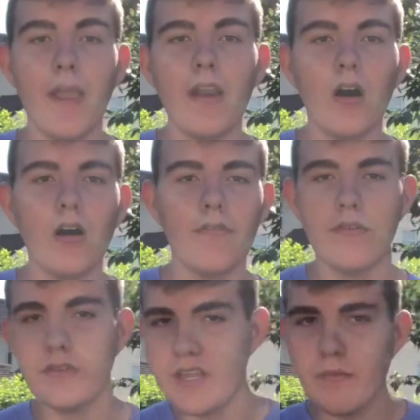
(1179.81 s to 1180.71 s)
paid
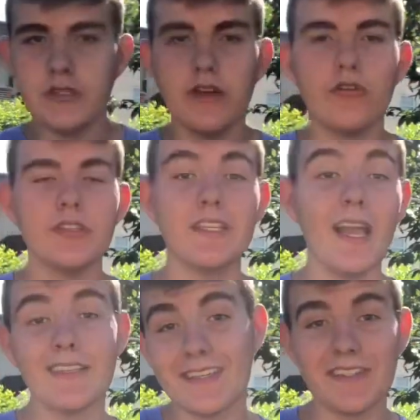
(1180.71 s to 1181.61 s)
off, 10% interest.
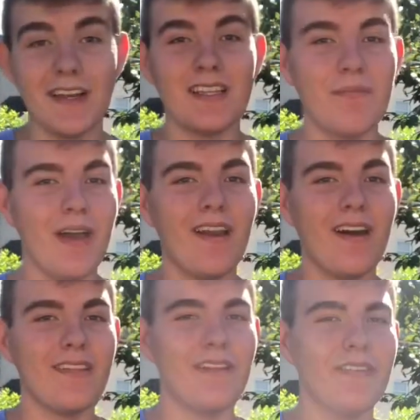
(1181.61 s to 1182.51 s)
It's honestly not that bad.
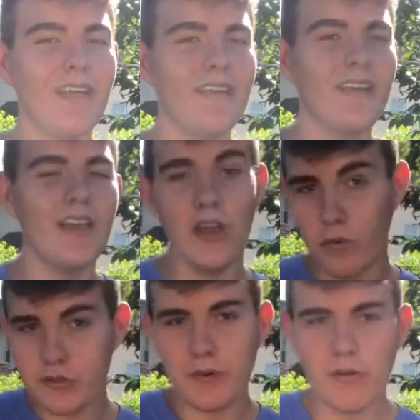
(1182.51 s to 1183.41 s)
I love that. It
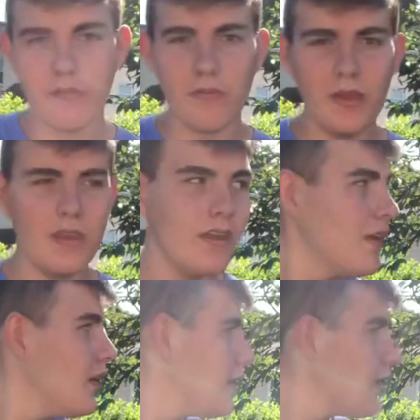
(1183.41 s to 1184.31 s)
works pretty well for me.
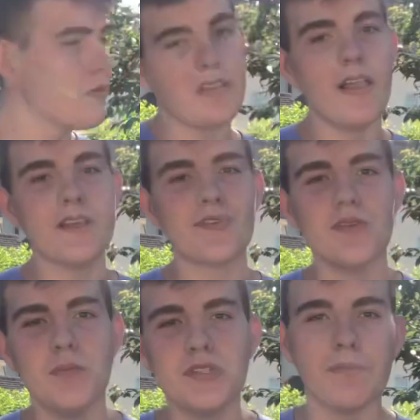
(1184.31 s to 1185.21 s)
Like with the last one,
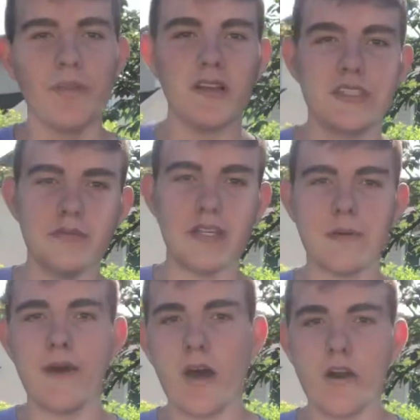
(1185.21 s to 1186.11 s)
the Boosted Plus, it was like
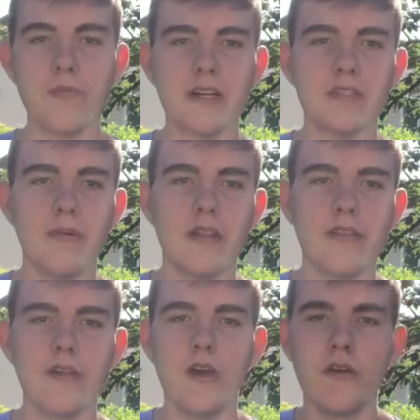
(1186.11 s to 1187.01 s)
about $100 a month
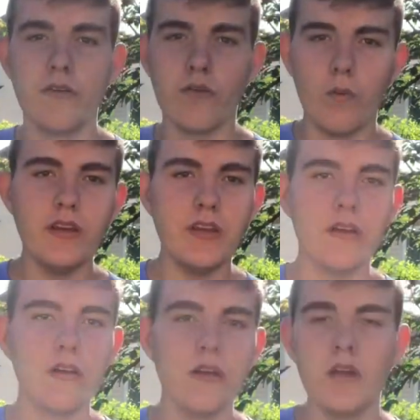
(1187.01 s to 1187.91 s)
for 1
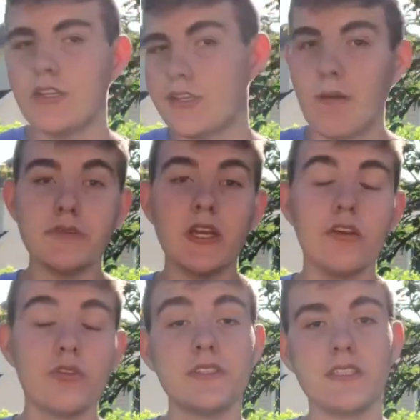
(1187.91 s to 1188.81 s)
year, 10%
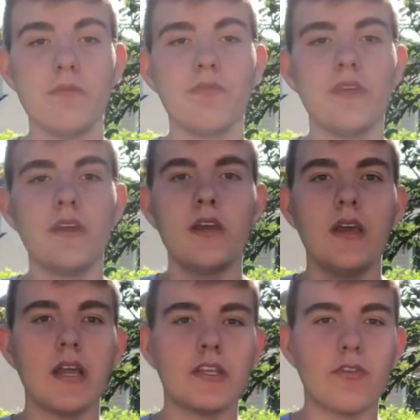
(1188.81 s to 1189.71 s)
interest, same thing.
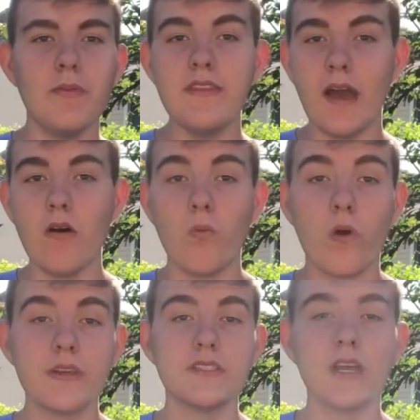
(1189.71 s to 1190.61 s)
Because for me, that
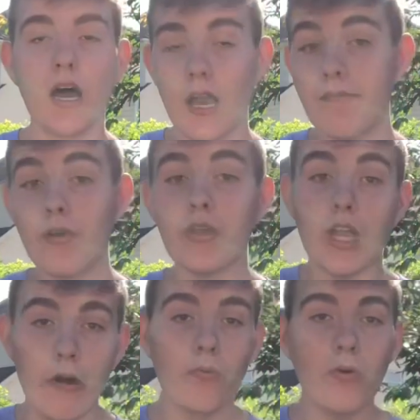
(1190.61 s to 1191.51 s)
works. I'm very
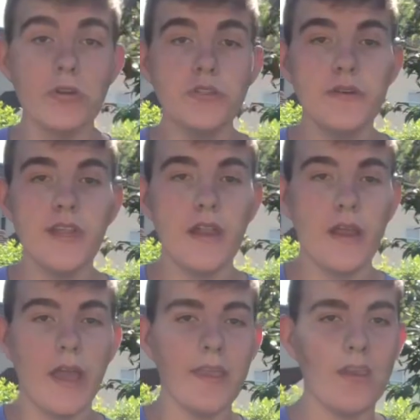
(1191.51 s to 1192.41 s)
comfortable with doing
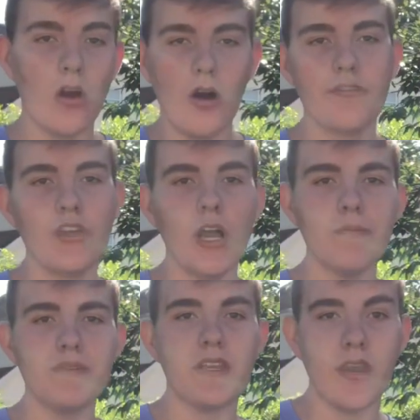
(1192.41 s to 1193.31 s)
that. I can get off
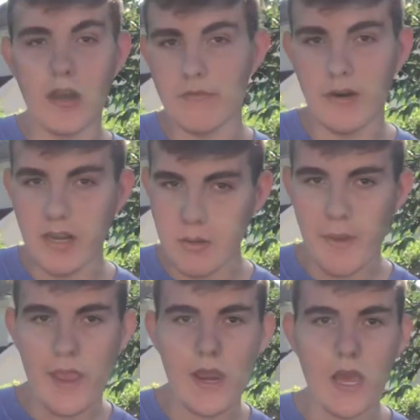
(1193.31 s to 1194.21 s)
jobs, get enough money to
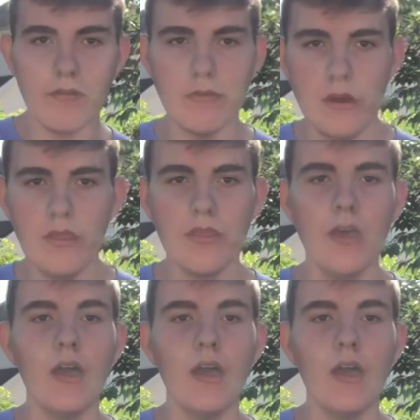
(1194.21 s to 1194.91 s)
pay it every month.